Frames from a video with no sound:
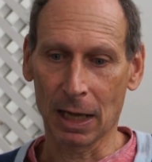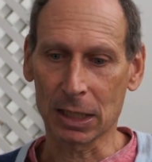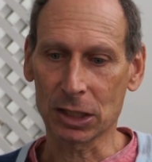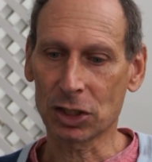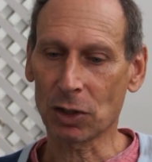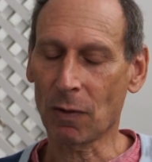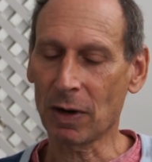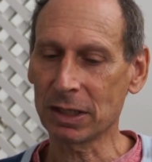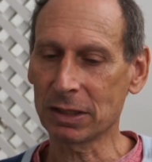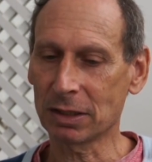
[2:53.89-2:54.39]

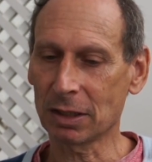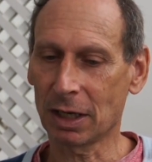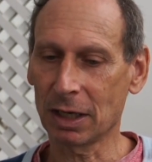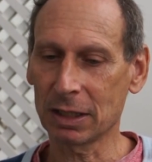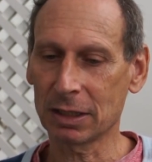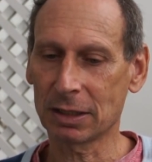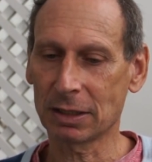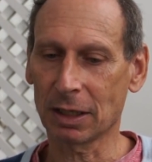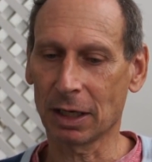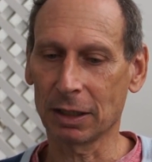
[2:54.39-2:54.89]
And so I
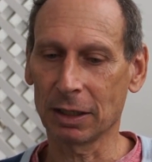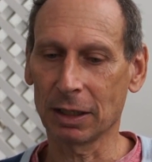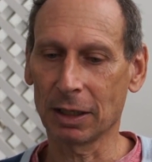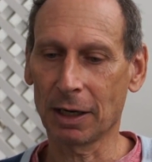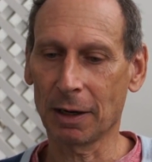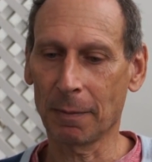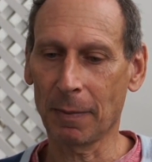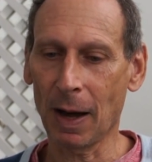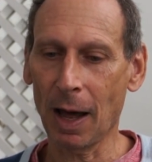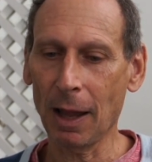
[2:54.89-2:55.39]
started
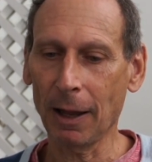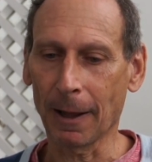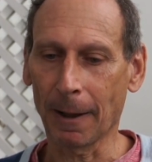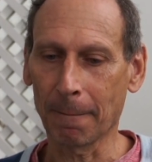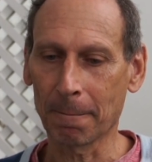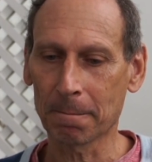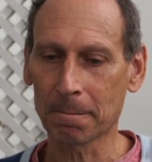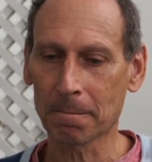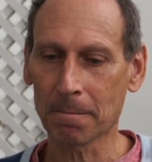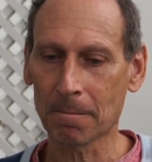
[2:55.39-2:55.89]
studying
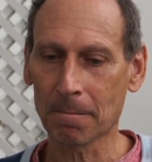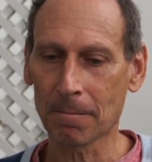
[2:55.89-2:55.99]
Kabbalah.